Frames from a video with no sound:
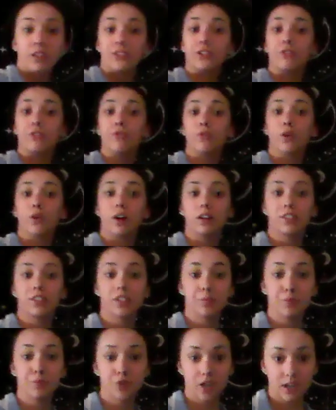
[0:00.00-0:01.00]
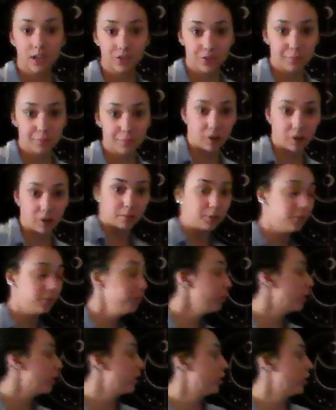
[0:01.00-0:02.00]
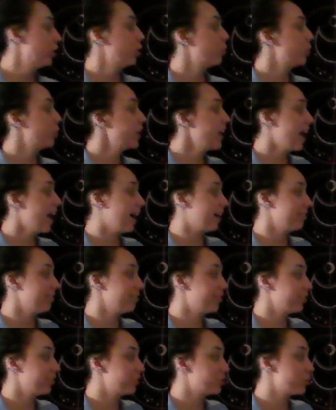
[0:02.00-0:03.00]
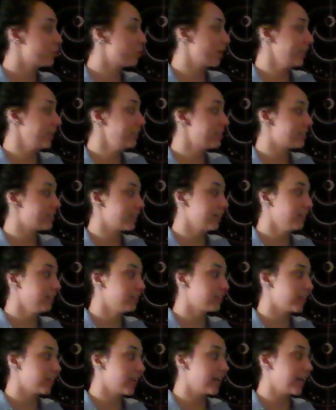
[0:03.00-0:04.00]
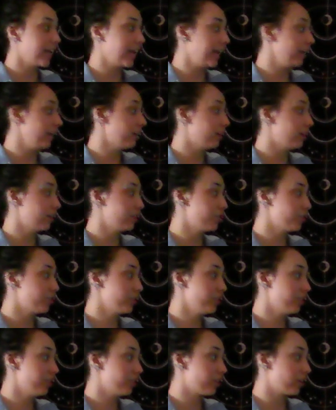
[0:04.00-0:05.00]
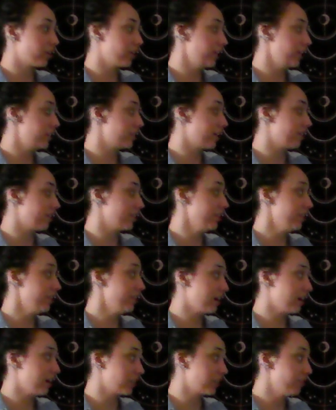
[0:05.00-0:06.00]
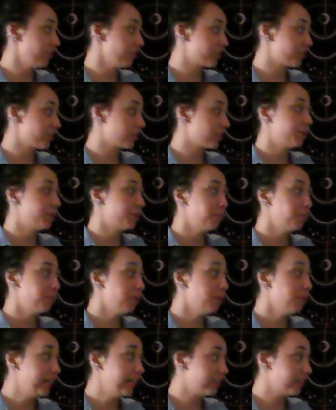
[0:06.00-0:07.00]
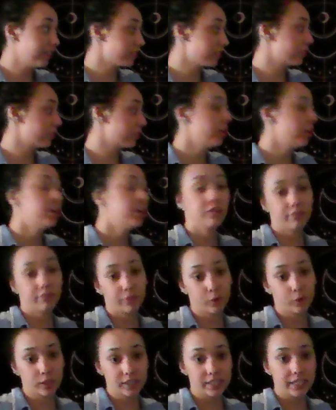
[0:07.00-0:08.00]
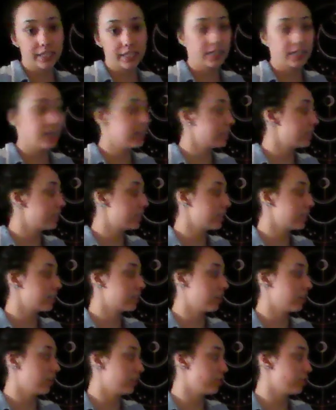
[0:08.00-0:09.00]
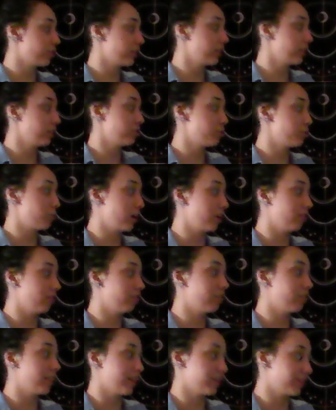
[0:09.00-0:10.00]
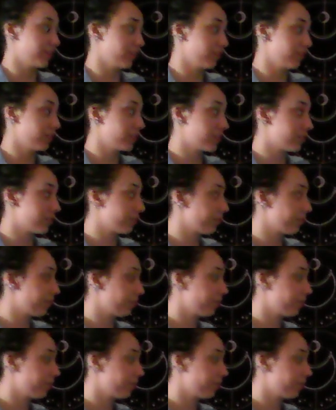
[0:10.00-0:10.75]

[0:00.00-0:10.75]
So for our subtraction problem, we have 26 and 837 thousandths minus 14 and 612 thousandths.